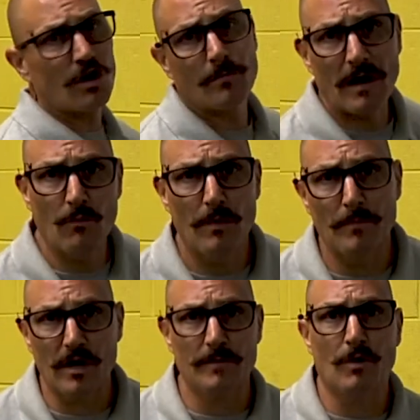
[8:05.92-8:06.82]
about what
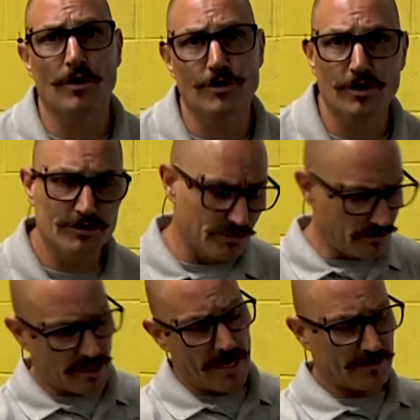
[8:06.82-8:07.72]
body part you're going to do
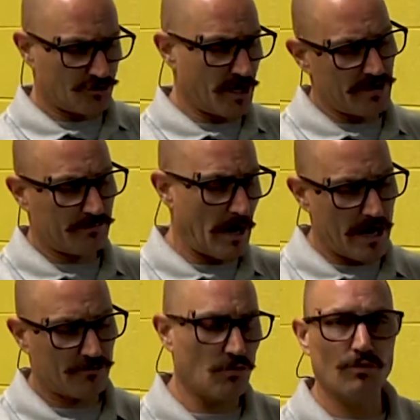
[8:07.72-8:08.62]
today: chest, back,
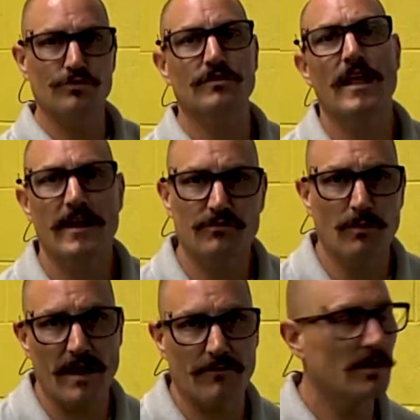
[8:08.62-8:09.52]
shoulders, legs,
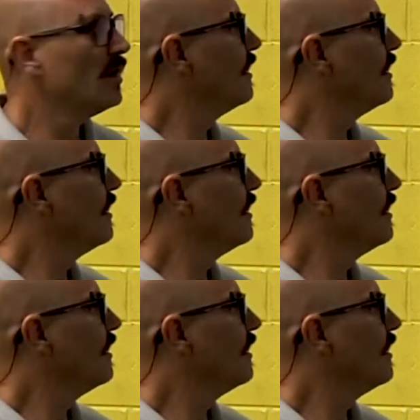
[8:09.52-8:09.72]
whatever.